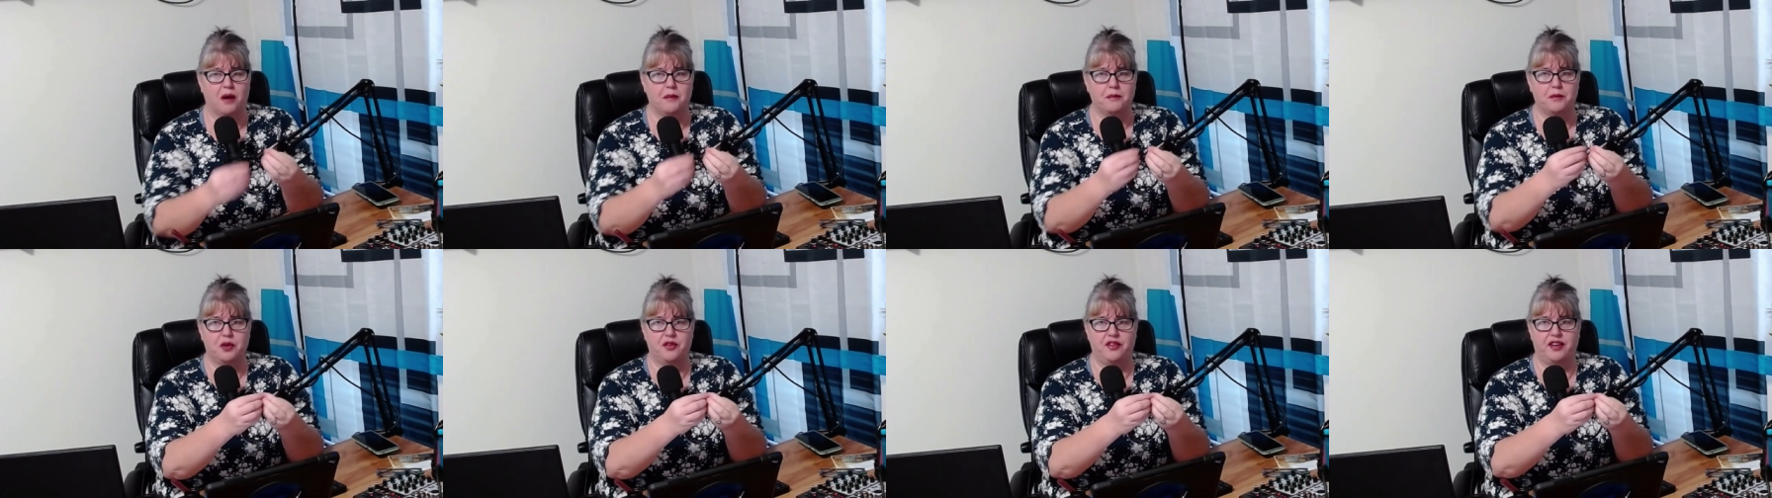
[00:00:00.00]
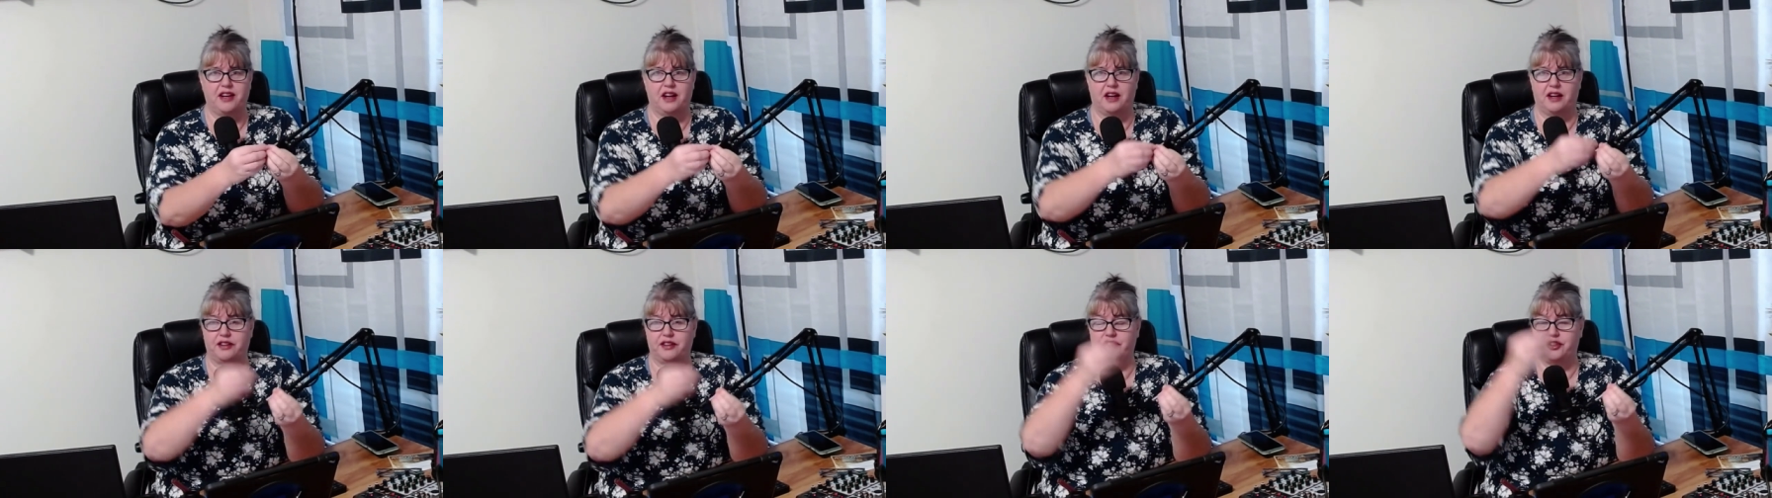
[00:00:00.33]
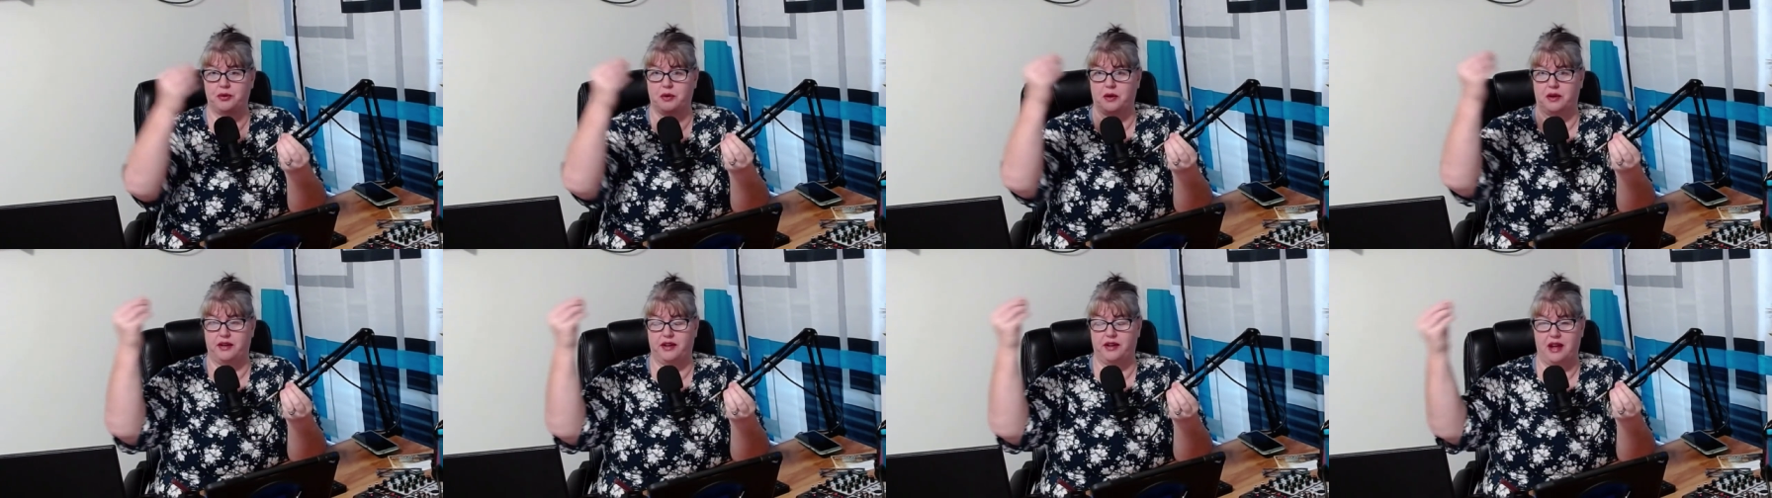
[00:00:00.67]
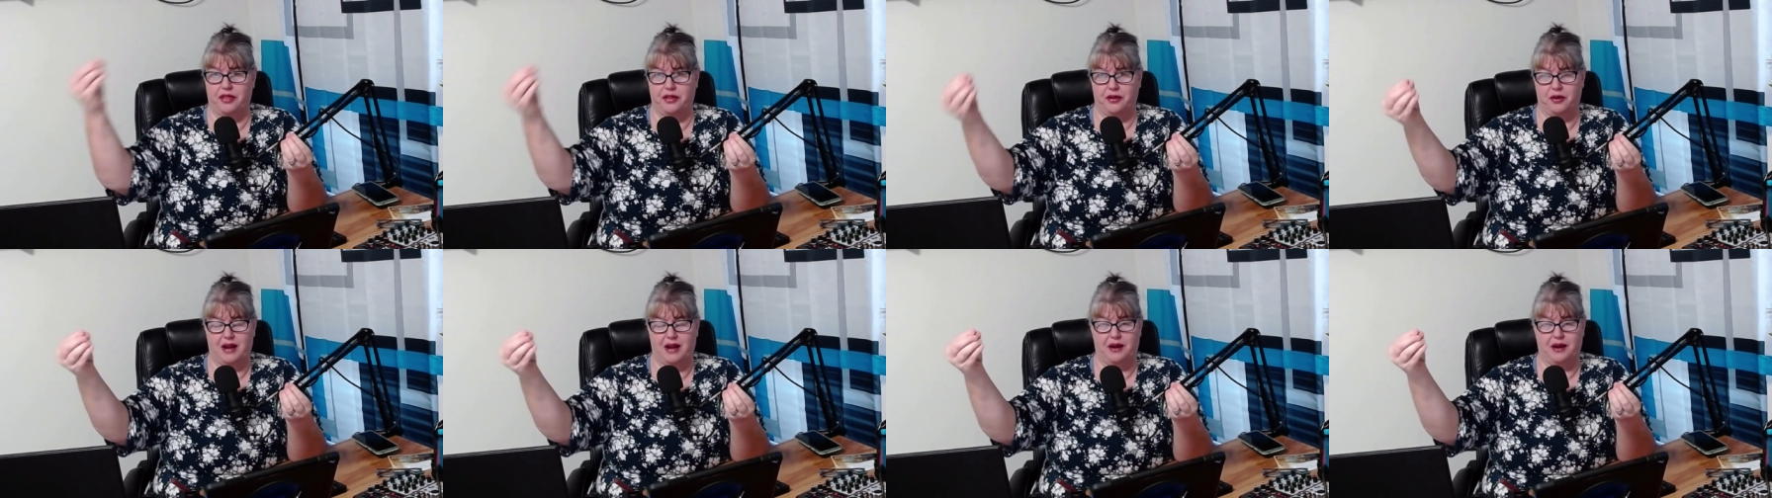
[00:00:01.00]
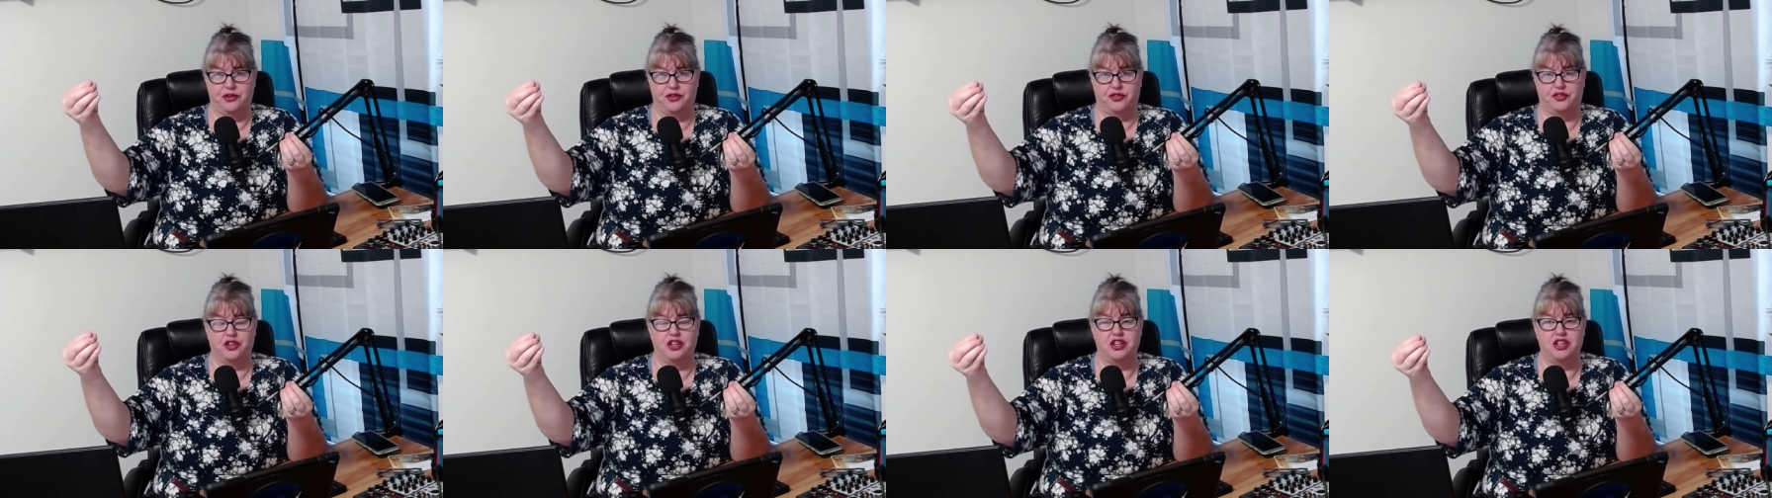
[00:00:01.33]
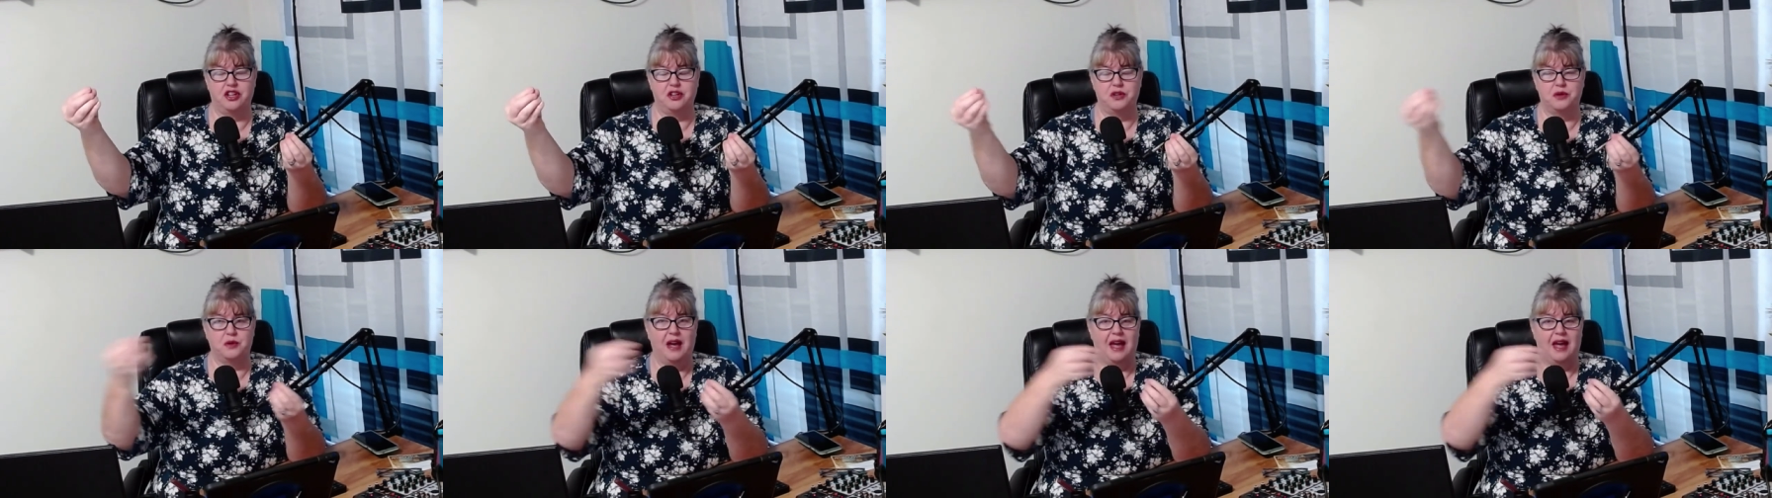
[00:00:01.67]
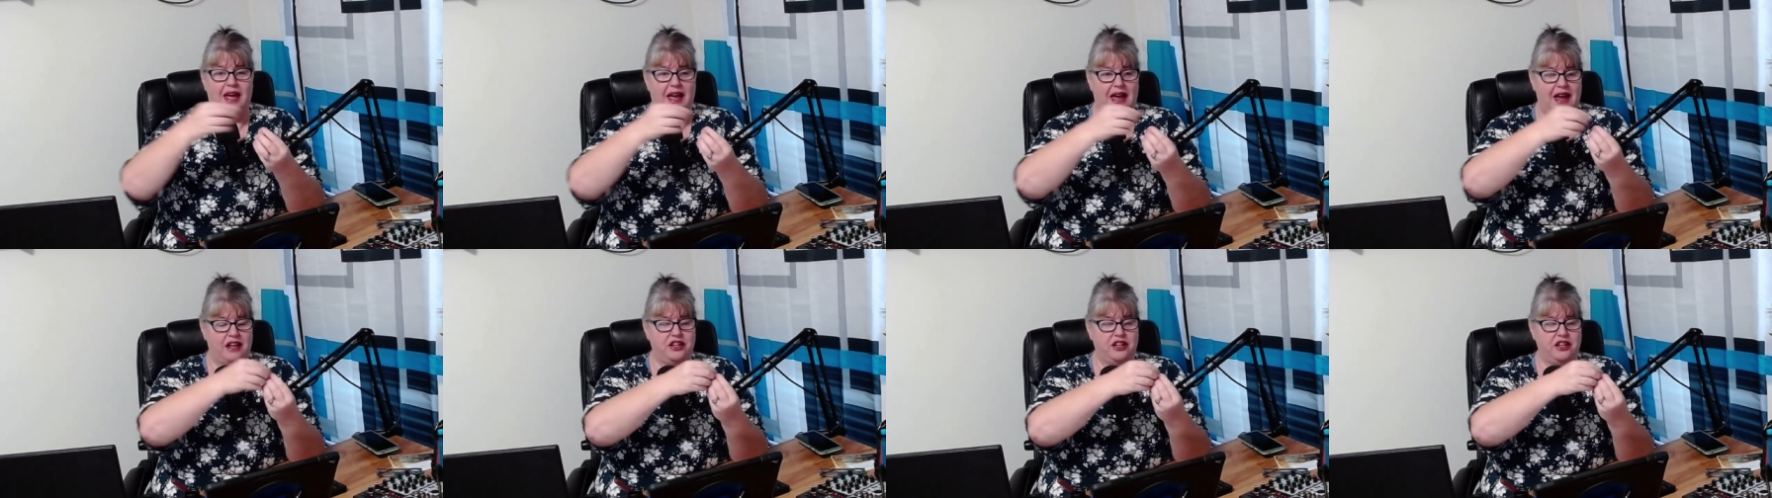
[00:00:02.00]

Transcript: are moving on to another house for you